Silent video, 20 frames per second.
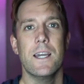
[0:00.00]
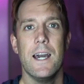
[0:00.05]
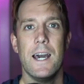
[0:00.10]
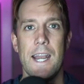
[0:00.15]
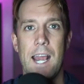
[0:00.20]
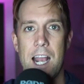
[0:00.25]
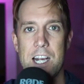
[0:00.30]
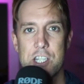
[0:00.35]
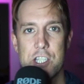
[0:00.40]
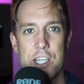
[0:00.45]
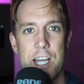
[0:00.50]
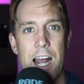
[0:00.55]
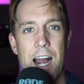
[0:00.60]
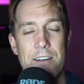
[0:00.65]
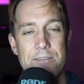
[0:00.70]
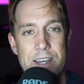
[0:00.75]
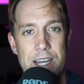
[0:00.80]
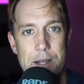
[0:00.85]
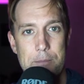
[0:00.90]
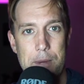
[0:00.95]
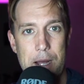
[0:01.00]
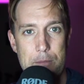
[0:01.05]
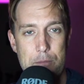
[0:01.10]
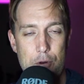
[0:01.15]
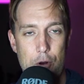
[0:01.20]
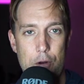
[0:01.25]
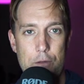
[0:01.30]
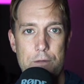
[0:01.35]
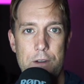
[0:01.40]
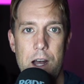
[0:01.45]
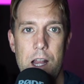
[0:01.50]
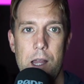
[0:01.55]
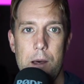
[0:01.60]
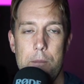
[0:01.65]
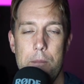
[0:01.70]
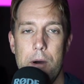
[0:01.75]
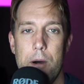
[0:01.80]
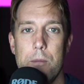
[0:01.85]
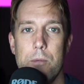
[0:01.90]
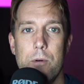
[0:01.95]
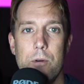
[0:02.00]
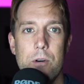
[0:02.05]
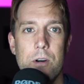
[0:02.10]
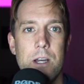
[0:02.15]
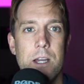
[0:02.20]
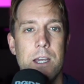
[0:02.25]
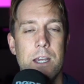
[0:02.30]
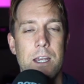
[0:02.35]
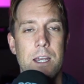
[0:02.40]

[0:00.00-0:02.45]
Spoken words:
And I actually have that in my profile on Bumble.